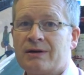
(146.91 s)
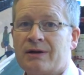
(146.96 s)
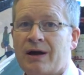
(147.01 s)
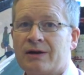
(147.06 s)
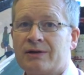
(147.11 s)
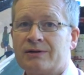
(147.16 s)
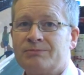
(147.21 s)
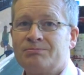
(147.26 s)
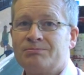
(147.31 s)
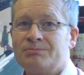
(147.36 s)

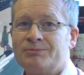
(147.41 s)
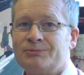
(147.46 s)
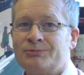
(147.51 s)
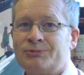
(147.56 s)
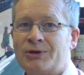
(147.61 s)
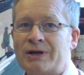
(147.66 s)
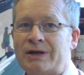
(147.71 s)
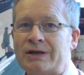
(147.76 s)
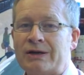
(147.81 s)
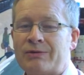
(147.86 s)
I
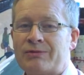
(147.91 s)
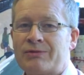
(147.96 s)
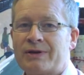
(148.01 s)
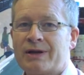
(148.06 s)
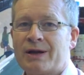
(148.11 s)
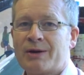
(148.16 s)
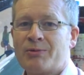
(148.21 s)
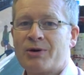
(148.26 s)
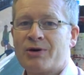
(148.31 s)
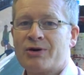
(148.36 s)
really don't
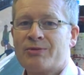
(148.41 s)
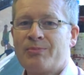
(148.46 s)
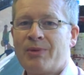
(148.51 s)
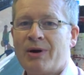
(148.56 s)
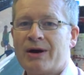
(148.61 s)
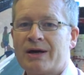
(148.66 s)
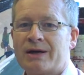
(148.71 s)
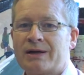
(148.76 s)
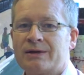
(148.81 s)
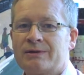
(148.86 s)
think they're worth
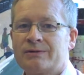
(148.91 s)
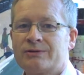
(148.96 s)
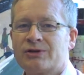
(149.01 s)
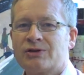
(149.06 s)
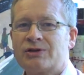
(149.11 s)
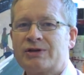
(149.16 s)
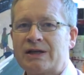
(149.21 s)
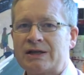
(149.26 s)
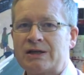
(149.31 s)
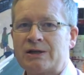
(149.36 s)
buying.
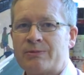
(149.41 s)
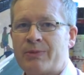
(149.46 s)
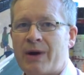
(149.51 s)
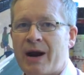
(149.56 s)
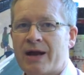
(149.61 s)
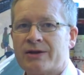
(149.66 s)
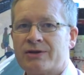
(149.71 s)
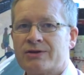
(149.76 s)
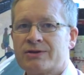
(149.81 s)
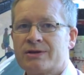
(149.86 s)
So stick to the
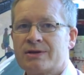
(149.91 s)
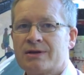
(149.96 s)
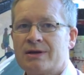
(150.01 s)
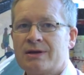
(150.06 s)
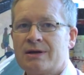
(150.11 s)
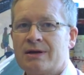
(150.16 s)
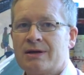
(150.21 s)
brands.